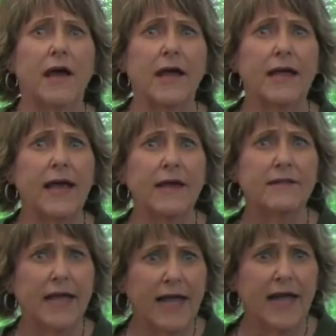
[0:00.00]
I
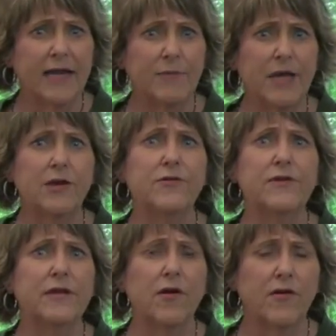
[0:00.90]
had the handyman who
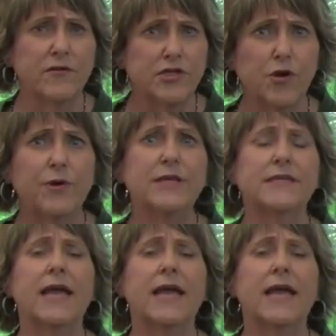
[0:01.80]
did all the showings.